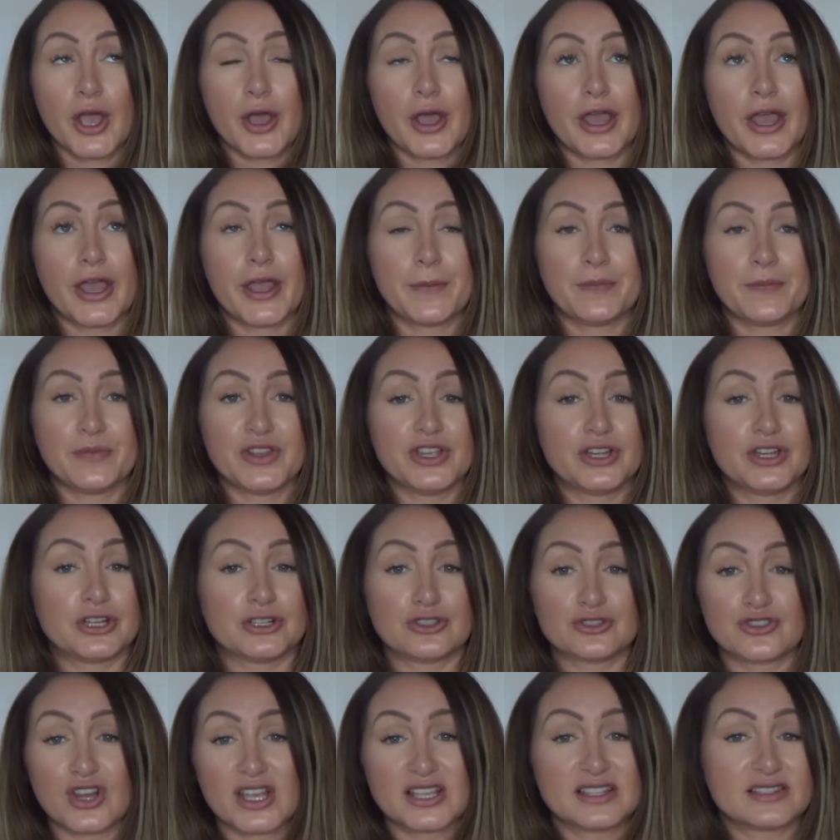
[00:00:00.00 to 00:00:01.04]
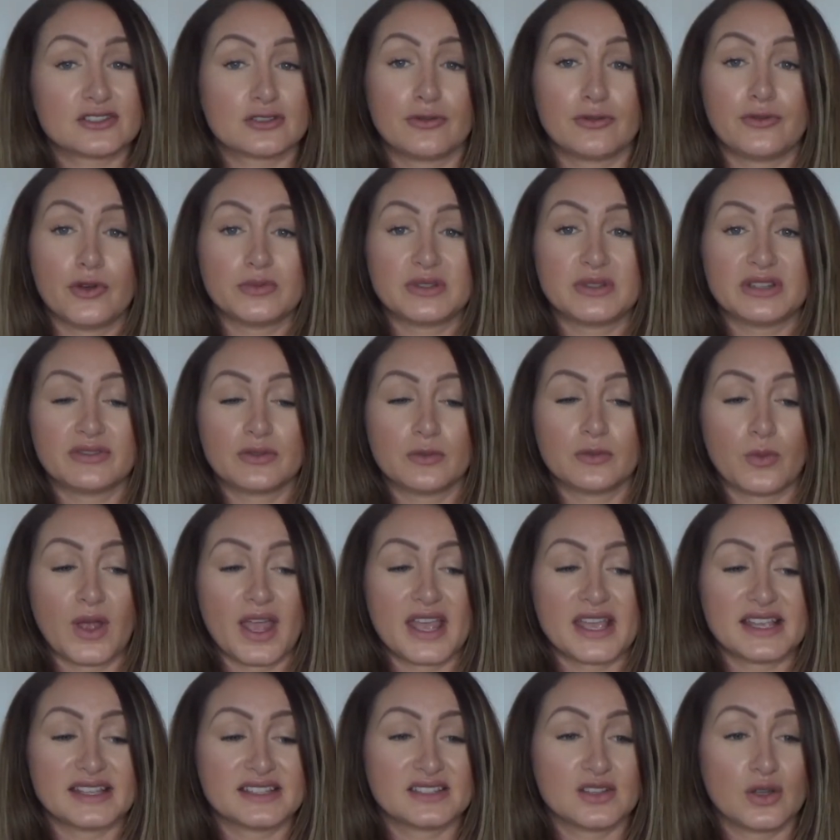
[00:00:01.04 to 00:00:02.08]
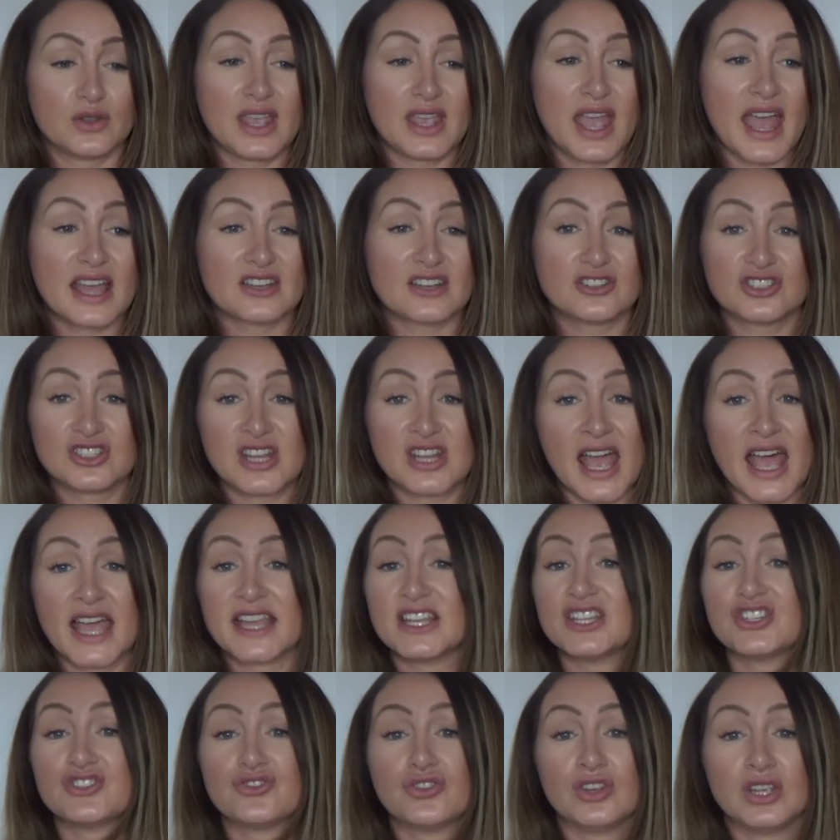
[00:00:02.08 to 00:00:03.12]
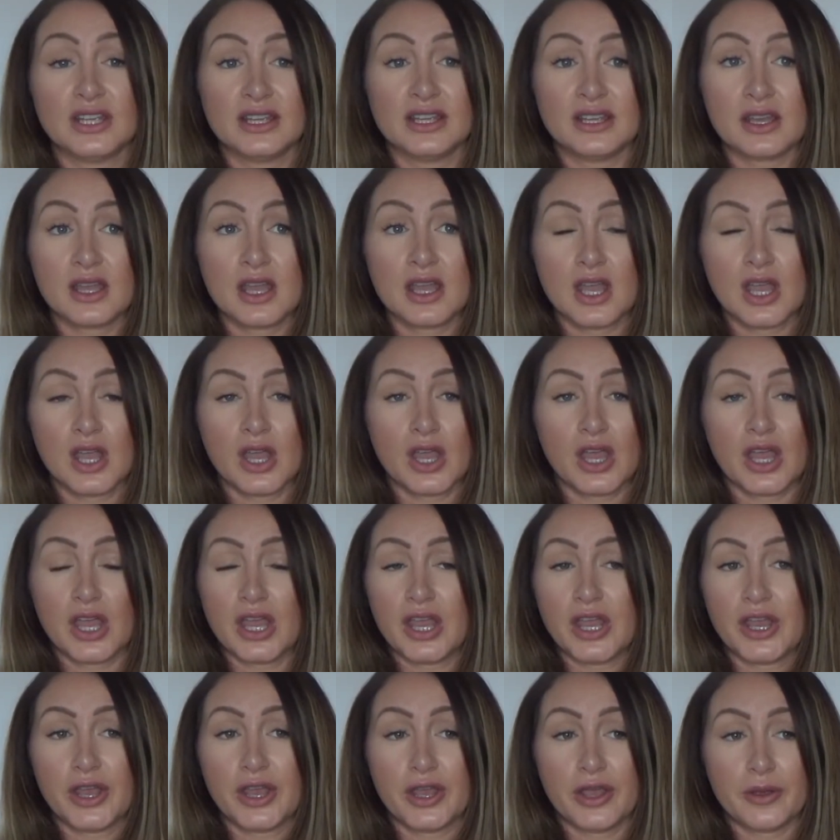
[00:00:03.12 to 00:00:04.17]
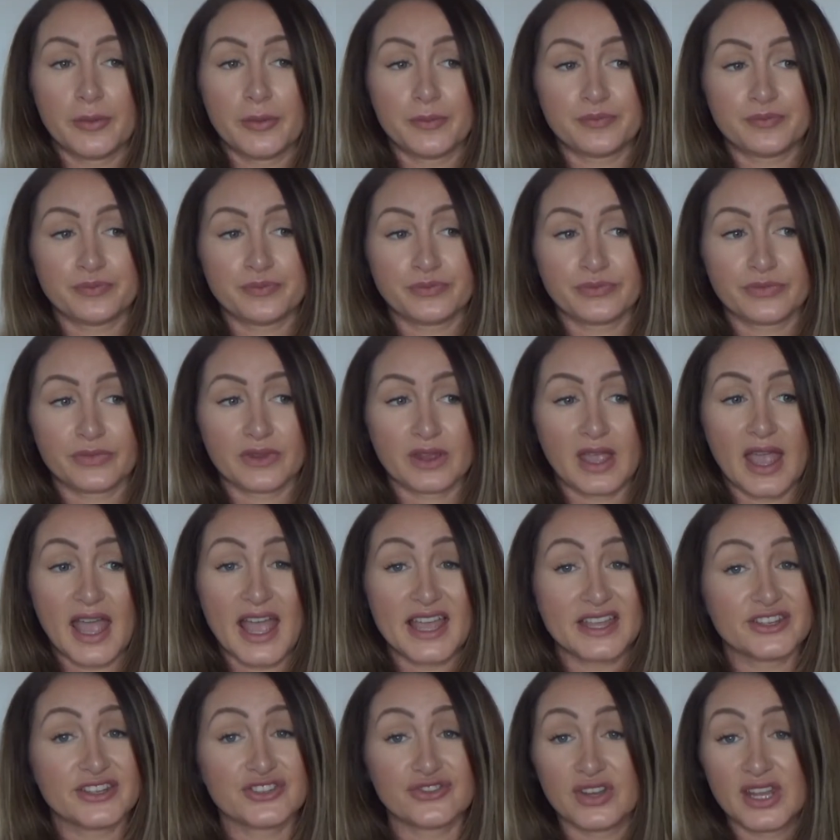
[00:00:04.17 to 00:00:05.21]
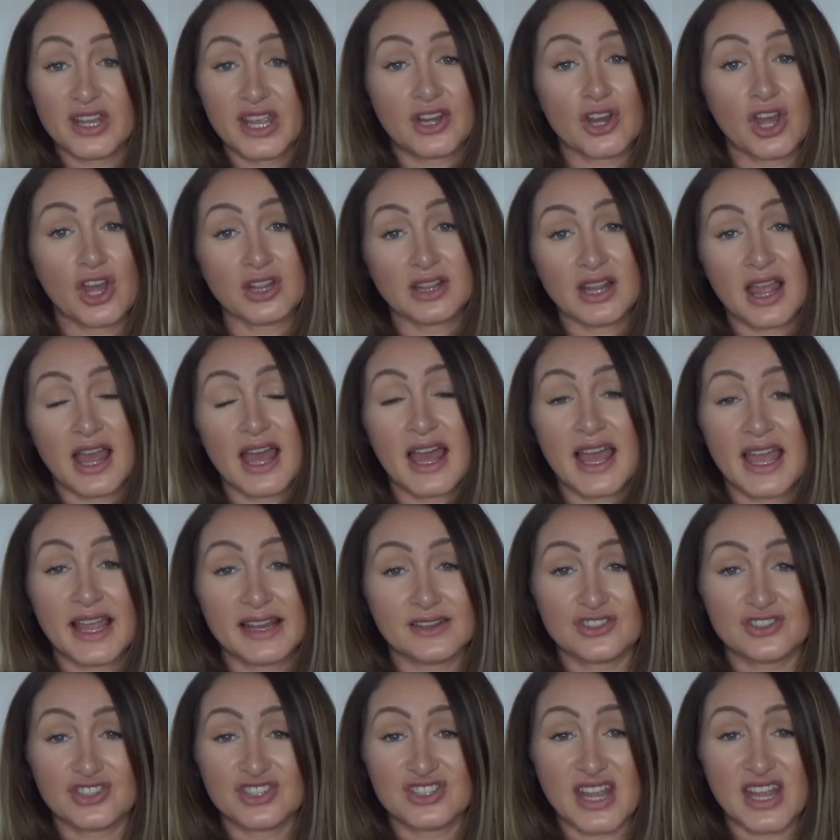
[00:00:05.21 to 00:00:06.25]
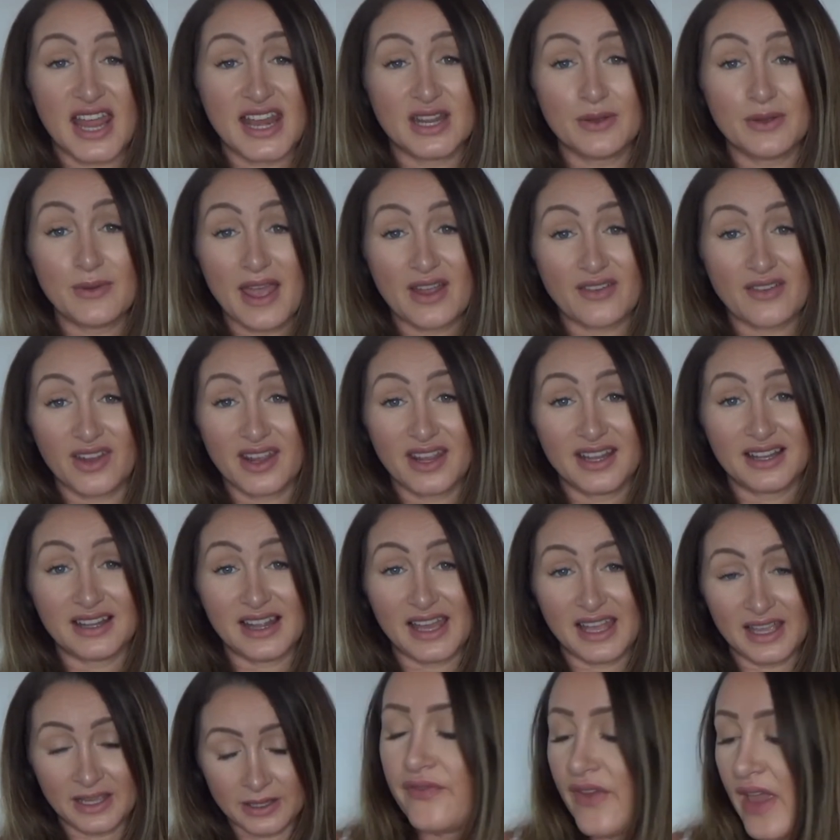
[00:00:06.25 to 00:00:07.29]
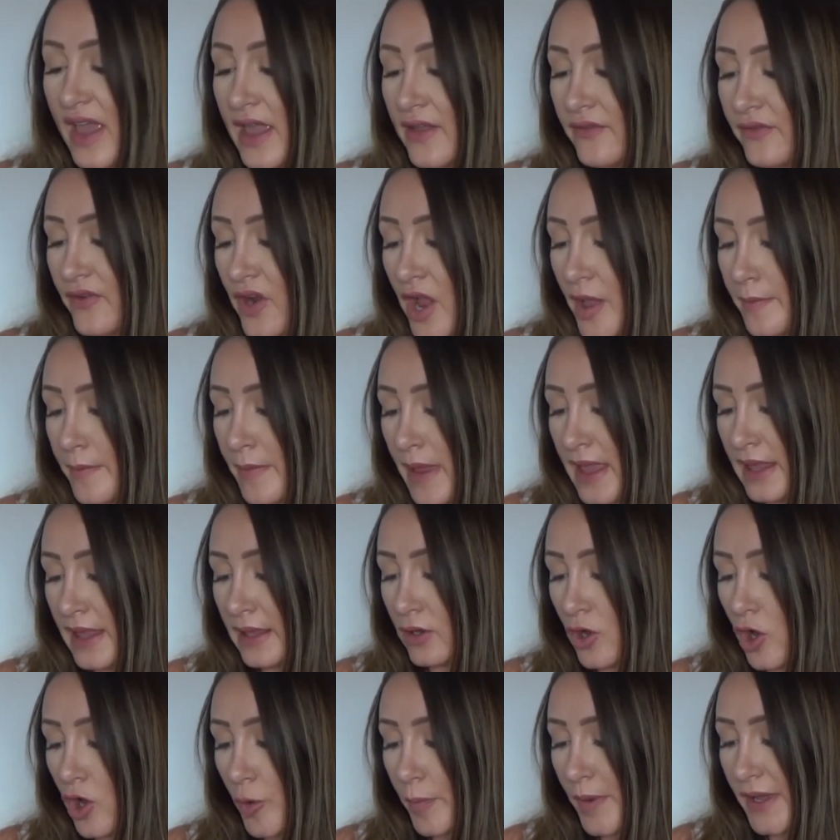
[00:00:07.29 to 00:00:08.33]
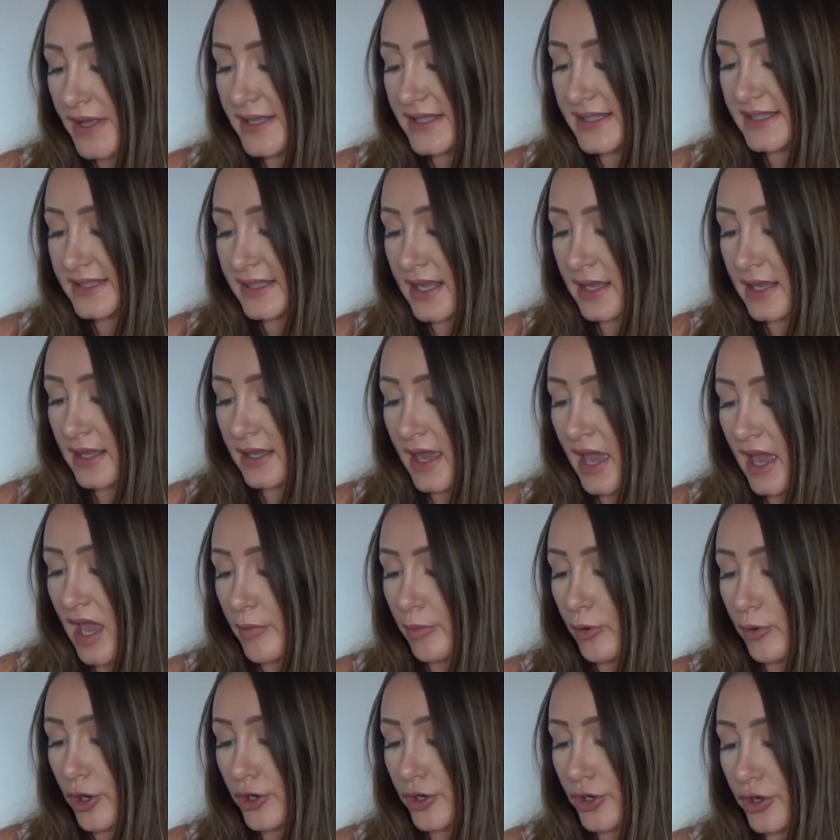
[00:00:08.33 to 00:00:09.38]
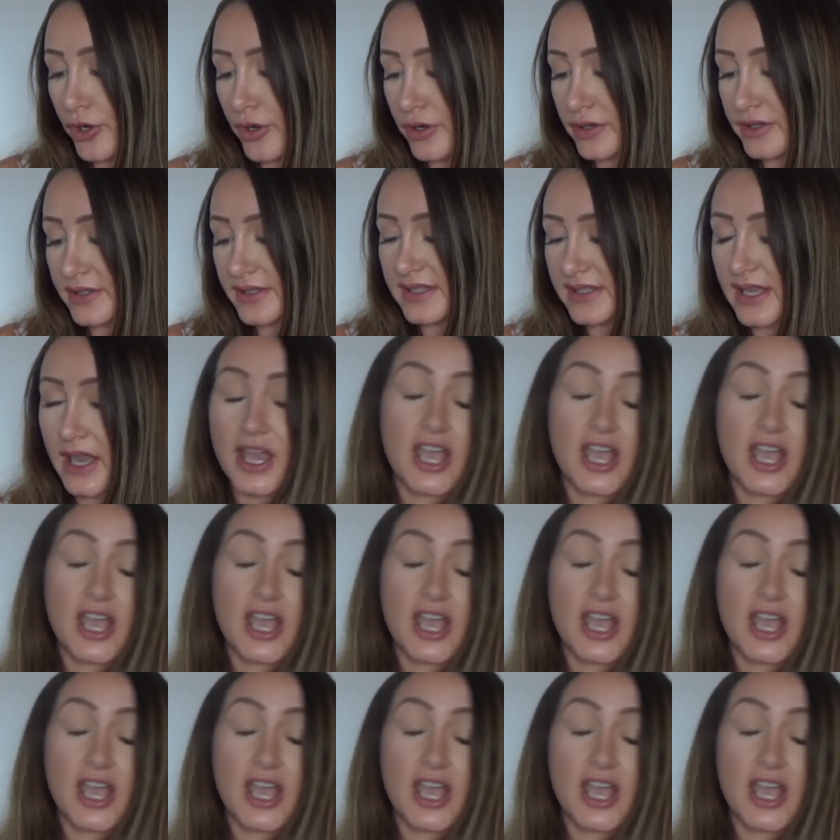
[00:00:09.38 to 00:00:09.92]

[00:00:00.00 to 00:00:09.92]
You can dress stuff up different ways. So yeah, just high street and online, just anywhere really. Favourite makeup and skincare products.